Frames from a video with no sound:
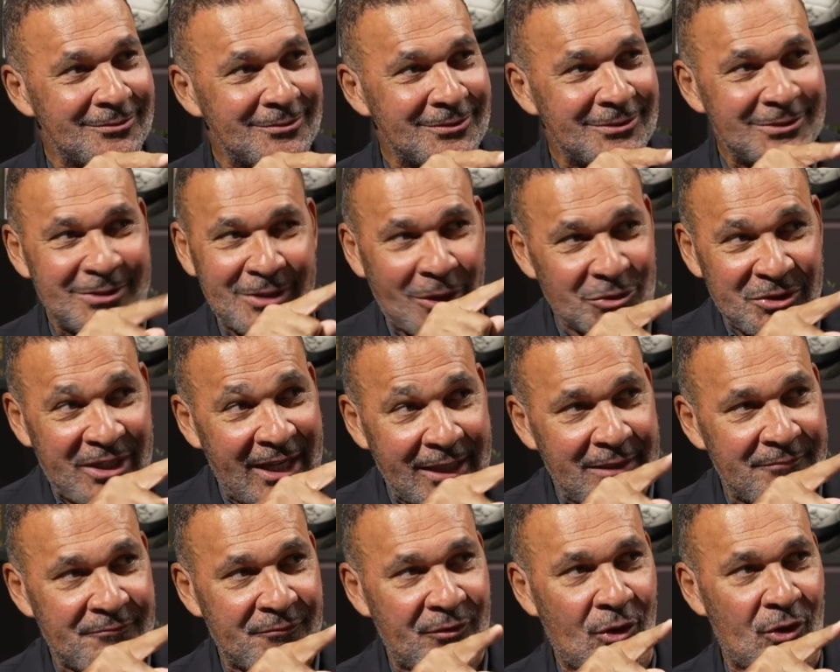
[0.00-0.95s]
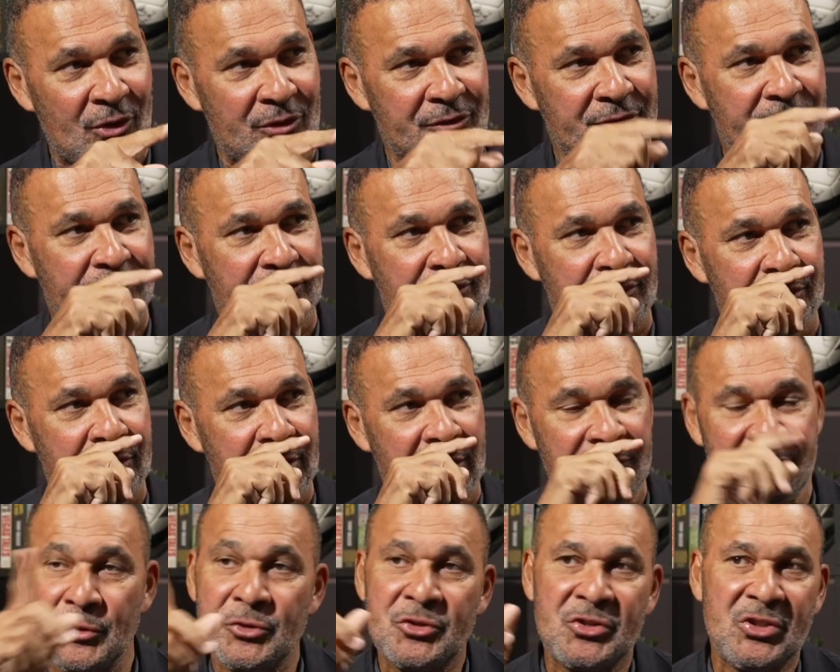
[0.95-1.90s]
Mm-hmm. Don't get involved. Yeah. If
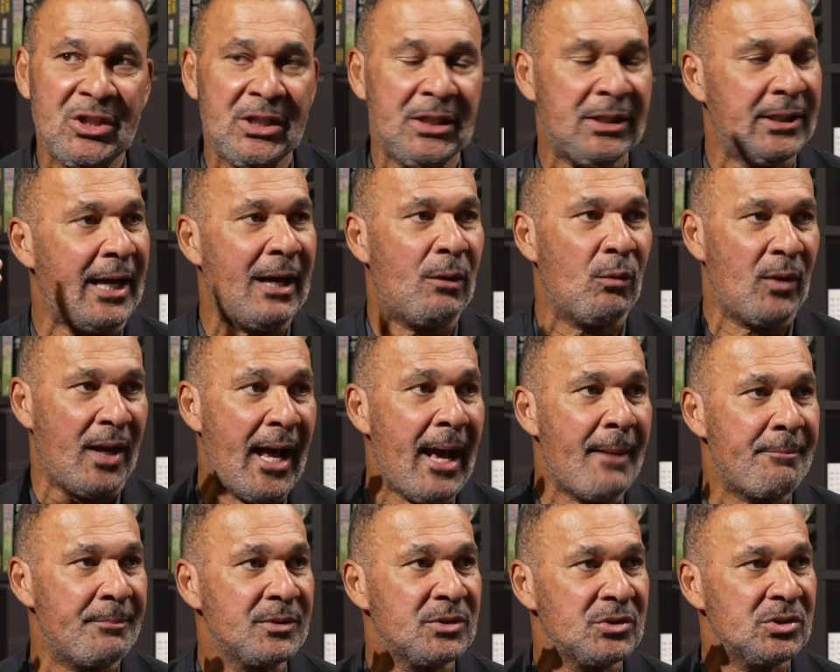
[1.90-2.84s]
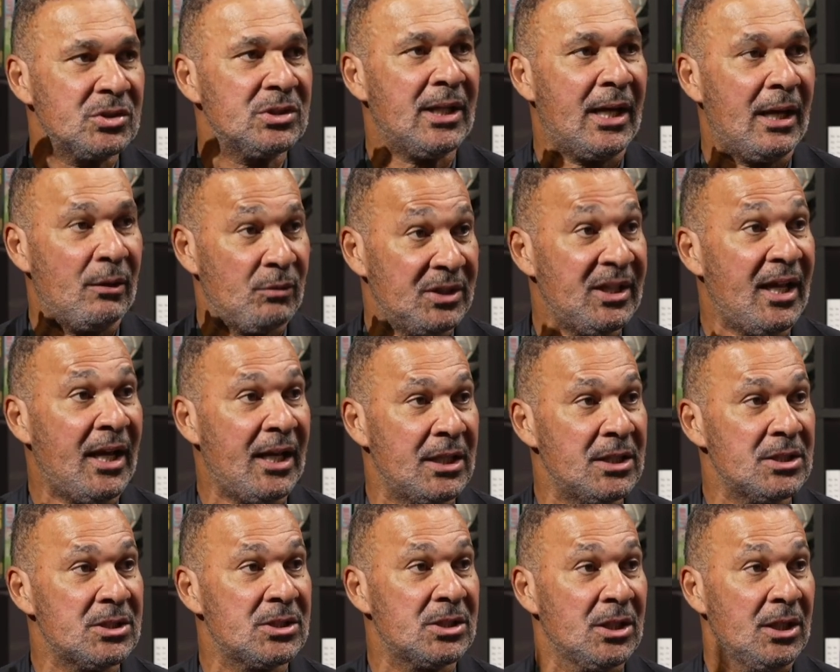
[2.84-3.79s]
you see now what happens nowadays,